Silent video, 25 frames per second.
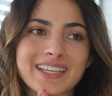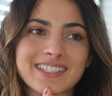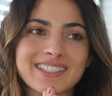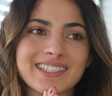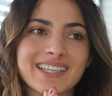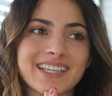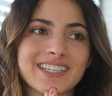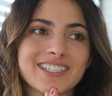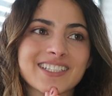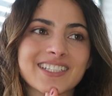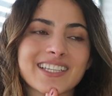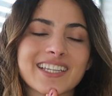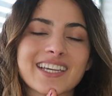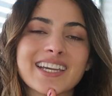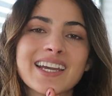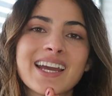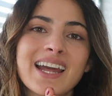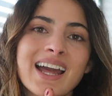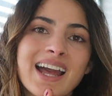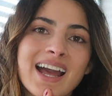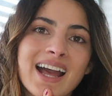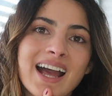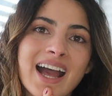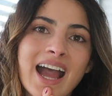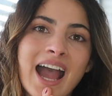essentially.
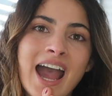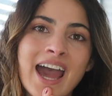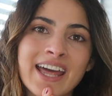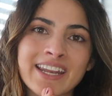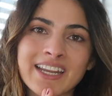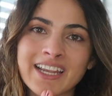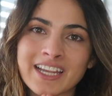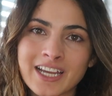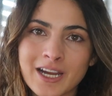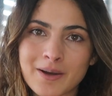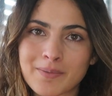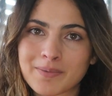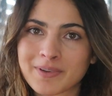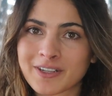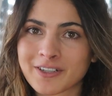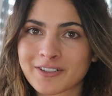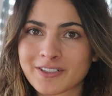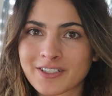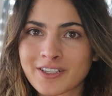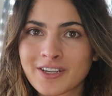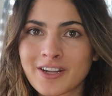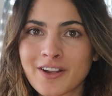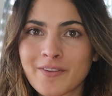And I upload